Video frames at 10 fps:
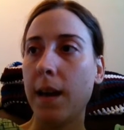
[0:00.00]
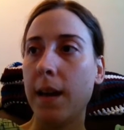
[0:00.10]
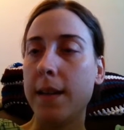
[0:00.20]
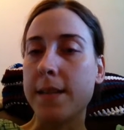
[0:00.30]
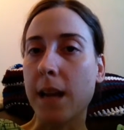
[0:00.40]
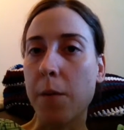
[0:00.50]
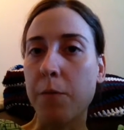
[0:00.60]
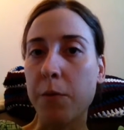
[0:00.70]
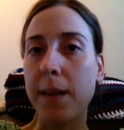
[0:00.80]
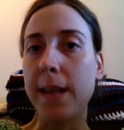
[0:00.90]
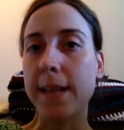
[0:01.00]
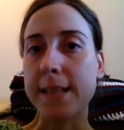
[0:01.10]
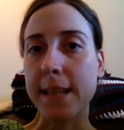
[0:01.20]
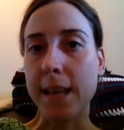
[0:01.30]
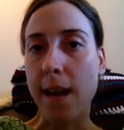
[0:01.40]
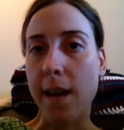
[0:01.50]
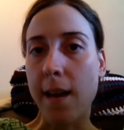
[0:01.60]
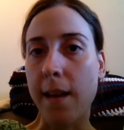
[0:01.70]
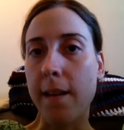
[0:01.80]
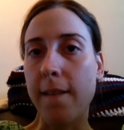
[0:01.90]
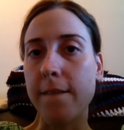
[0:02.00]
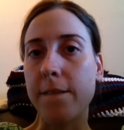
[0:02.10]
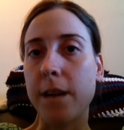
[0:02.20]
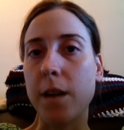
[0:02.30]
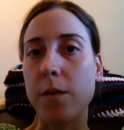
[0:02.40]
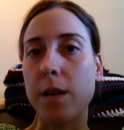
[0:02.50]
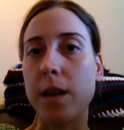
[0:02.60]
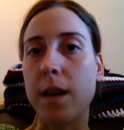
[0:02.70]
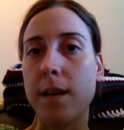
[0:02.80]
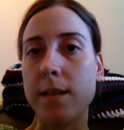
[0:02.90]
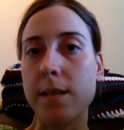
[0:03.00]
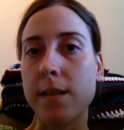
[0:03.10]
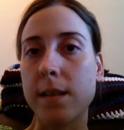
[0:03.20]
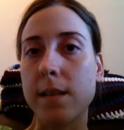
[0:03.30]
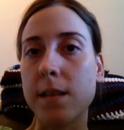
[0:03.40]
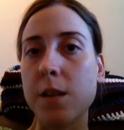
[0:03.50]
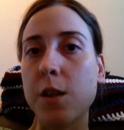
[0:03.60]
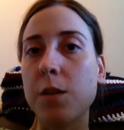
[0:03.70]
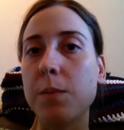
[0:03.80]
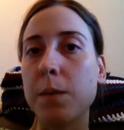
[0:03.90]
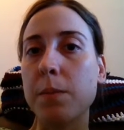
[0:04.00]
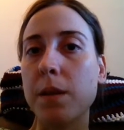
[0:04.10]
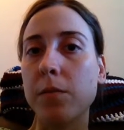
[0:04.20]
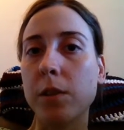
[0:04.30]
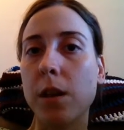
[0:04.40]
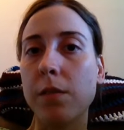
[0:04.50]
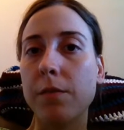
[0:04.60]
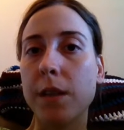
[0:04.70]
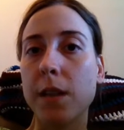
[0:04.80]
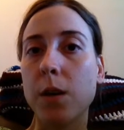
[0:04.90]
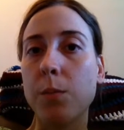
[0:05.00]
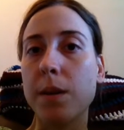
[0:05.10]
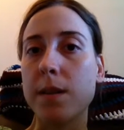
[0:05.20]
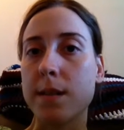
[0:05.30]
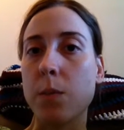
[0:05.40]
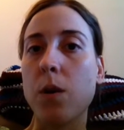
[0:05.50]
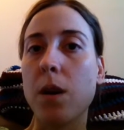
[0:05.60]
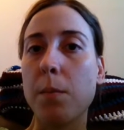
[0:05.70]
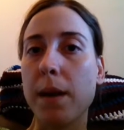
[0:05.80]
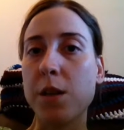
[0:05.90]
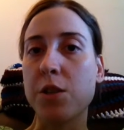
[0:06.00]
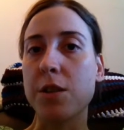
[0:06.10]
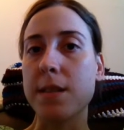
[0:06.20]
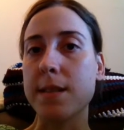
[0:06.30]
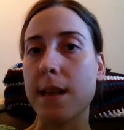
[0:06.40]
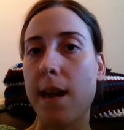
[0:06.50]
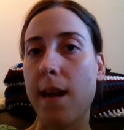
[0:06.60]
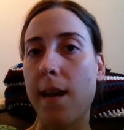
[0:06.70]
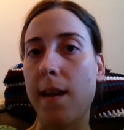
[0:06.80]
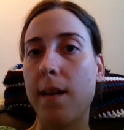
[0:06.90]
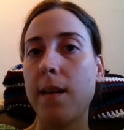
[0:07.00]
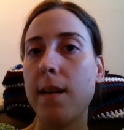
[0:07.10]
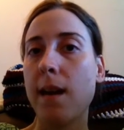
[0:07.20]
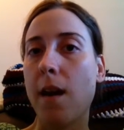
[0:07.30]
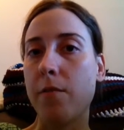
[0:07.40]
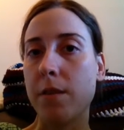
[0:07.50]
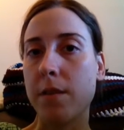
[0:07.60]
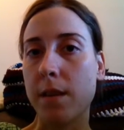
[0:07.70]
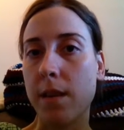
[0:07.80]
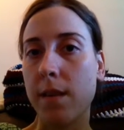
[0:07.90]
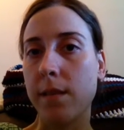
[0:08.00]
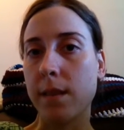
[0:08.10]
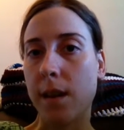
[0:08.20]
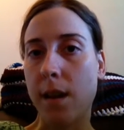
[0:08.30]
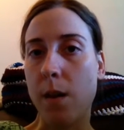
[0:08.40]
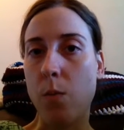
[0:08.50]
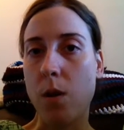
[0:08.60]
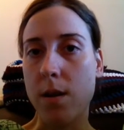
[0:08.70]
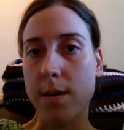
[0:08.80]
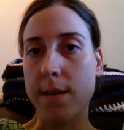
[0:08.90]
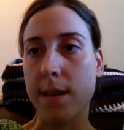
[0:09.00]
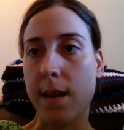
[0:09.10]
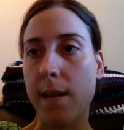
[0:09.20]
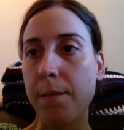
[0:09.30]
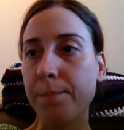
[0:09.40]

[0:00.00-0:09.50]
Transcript: it's time for me to get very honest. And this could be a bit of a long video because I want to make sure to say everything that I want to say.